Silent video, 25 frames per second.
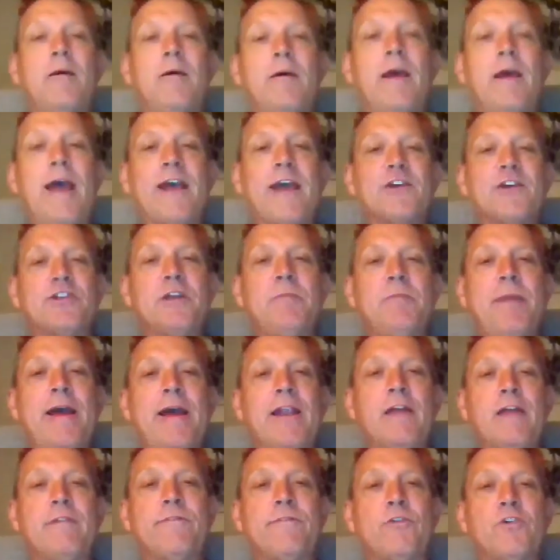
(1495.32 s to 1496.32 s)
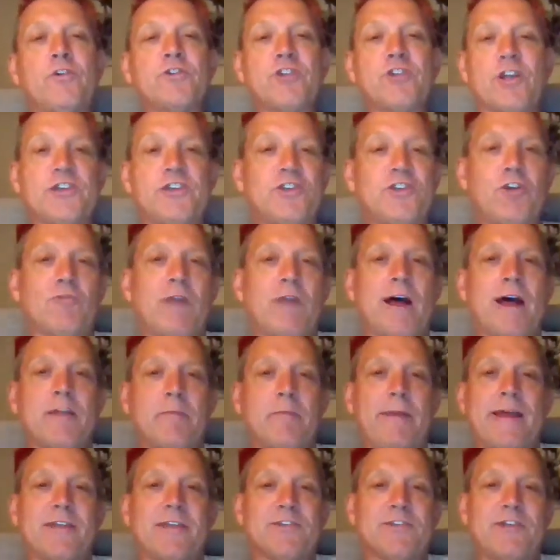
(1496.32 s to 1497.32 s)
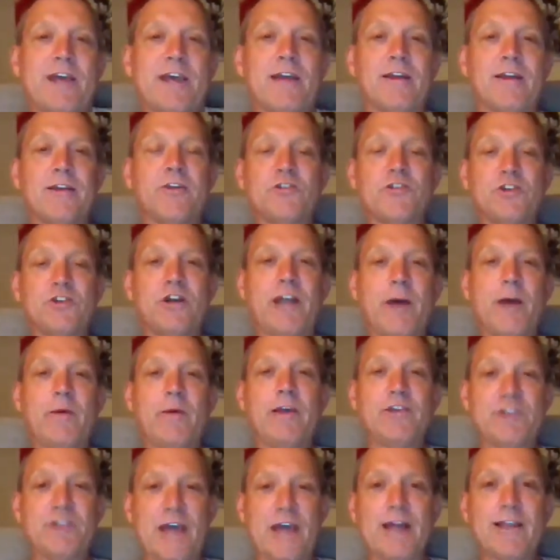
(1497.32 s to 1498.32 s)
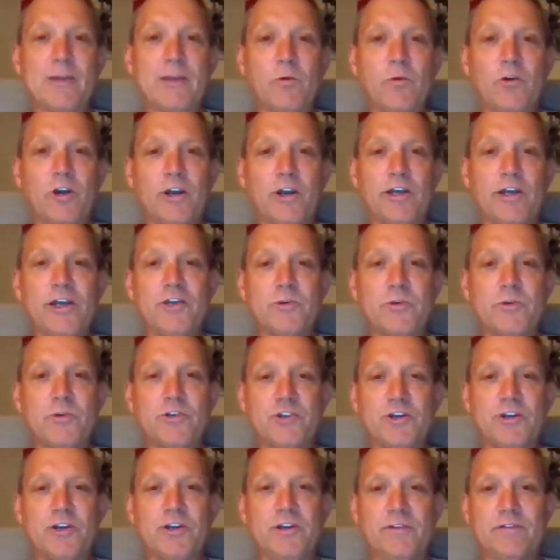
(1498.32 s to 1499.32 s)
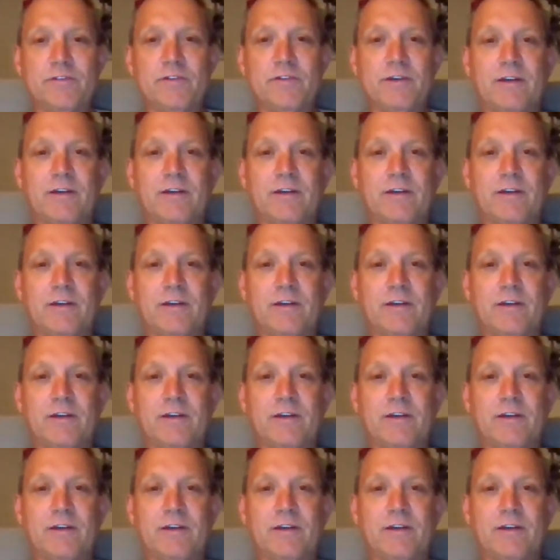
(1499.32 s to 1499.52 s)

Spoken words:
actually batting first. I'd still rather bat second because I know exactly what I need to achieve.